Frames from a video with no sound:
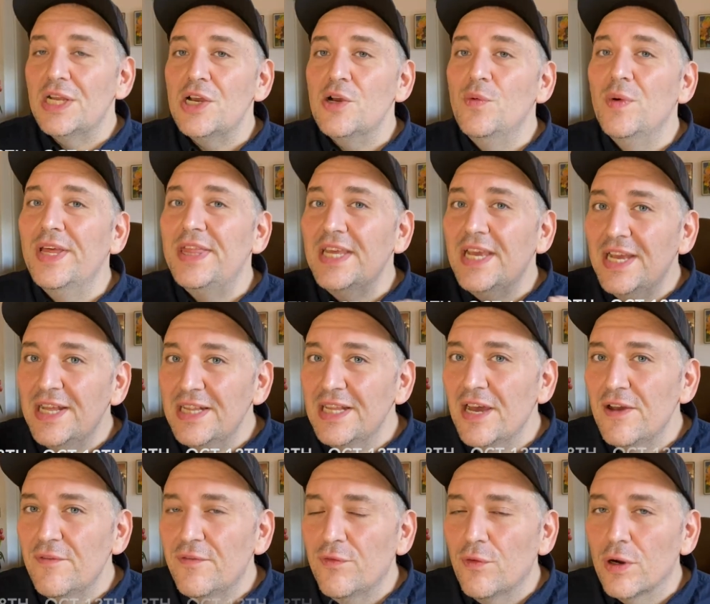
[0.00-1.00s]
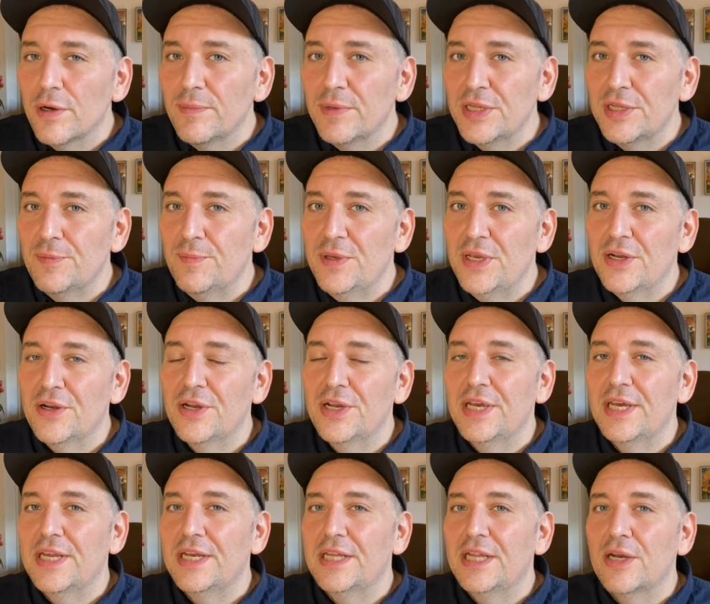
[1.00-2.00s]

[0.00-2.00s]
Within that four-month period,